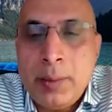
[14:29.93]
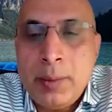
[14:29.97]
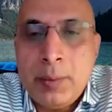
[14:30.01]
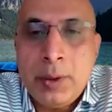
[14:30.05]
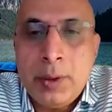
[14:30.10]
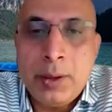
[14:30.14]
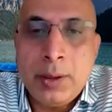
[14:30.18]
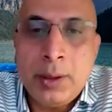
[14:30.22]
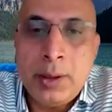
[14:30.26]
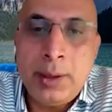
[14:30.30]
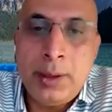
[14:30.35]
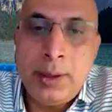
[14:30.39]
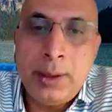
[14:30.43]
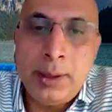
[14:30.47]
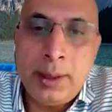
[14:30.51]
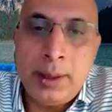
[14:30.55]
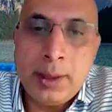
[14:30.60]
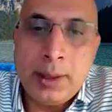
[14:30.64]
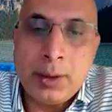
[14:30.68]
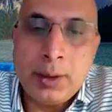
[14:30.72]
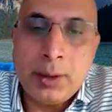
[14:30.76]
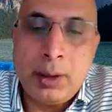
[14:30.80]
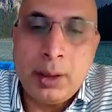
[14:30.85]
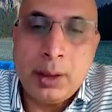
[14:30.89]
Remember
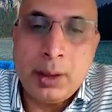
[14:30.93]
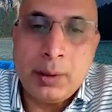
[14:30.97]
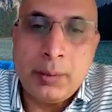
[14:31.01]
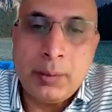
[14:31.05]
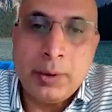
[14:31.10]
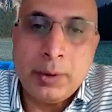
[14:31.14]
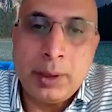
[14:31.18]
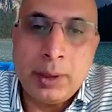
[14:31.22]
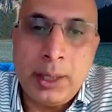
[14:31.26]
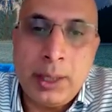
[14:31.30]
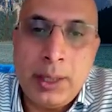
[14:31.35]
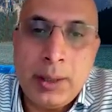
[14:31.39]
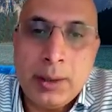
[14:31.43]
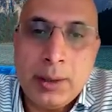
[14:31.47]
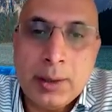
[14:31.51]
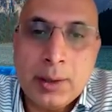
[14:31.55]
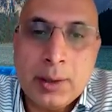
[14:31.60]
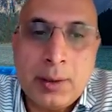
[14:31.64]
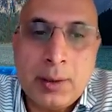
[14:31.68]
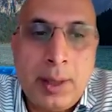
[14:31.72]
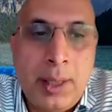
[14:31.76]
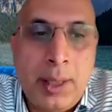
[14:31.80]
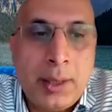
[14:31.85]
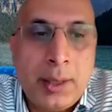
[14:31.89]
earlier I talked about
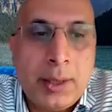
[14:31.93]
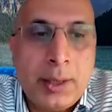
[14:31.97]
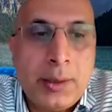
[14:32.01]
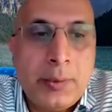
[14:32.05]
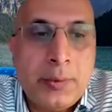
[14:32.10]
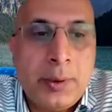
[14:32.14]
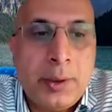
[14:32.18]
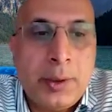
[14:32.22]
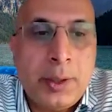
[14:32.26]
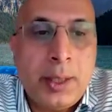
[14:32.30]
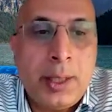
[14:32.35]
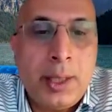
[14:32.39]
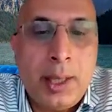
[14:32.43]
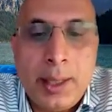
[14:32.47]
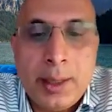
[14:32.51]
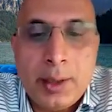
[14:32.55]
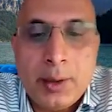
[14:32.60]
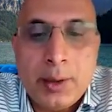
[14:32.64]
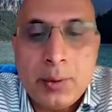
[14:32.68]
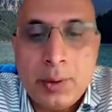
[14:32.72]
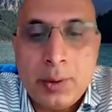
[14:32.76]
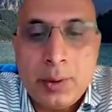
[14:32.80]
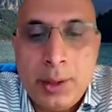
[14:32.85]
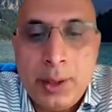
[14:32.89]
data and strategy for
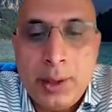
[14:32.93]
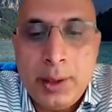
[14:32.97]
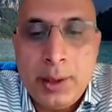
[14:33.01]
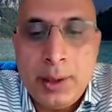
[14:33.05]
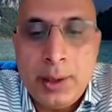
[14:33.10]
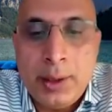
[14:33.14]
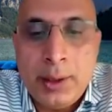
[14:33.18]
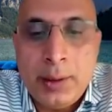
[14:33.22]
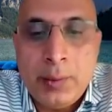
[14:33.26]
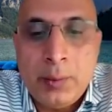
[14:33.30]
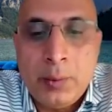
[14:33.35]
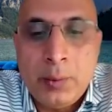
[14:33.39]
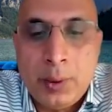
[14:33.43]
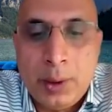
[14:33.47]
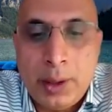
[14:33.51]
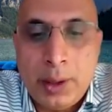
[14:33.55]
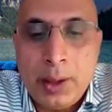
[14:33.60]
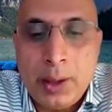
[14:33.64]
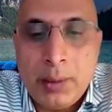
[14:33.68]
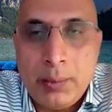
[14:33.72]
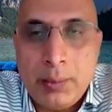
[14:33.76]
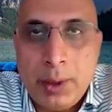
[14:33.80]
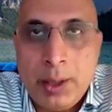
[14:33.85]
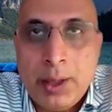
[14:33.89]
AI to really
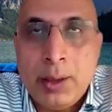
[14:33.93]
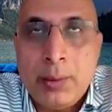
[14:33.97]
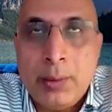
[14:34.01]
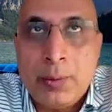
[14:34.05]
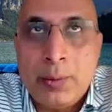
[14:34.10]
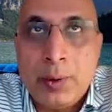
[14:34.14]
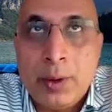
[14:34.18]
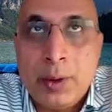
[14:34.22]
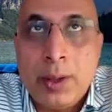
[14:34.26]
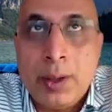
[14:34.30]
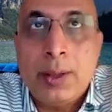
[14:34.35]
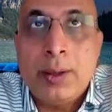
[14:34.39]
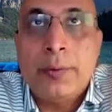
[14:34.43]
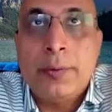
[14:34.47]
work and become